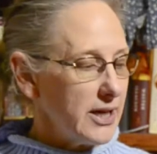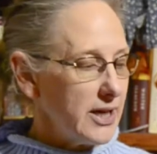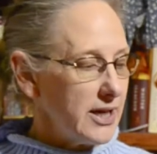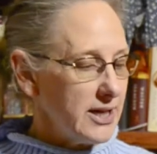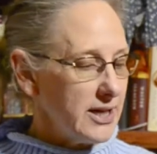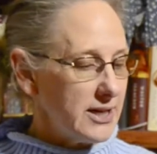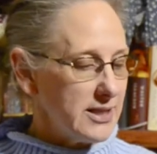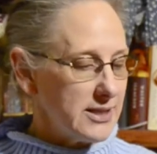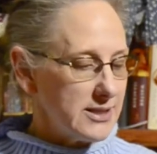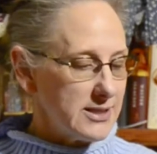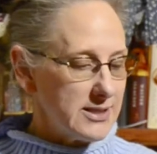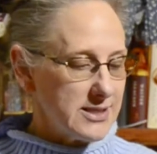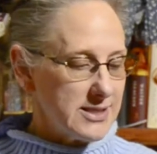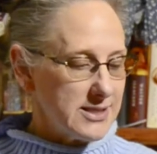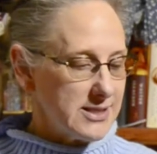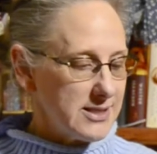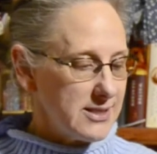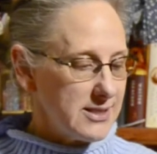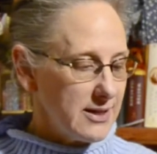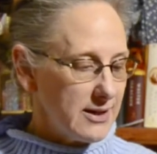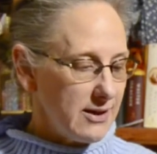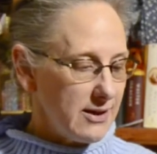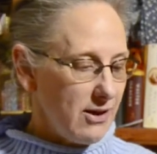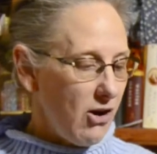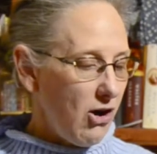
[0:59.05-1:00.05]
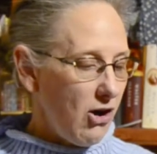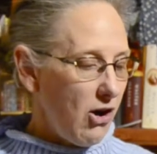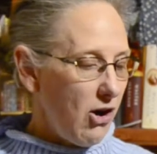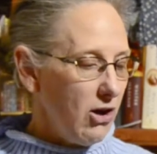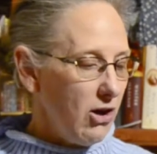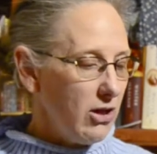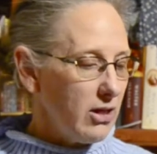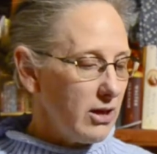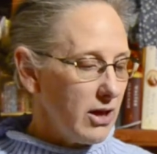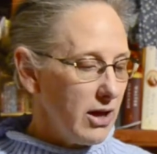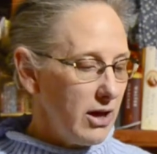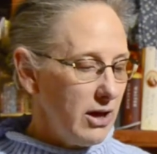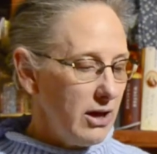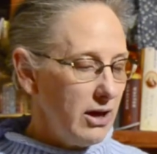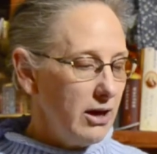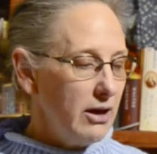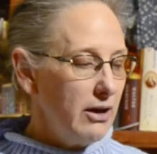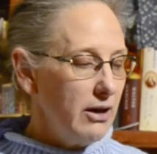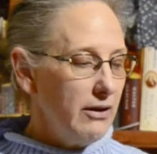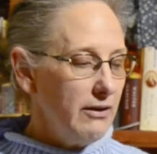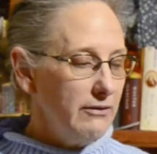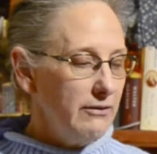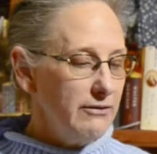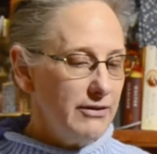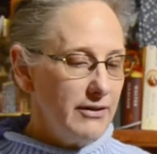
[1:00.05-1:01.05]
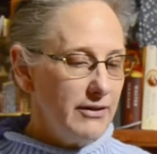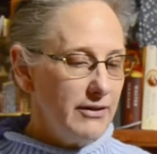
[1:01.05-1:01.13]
It's all of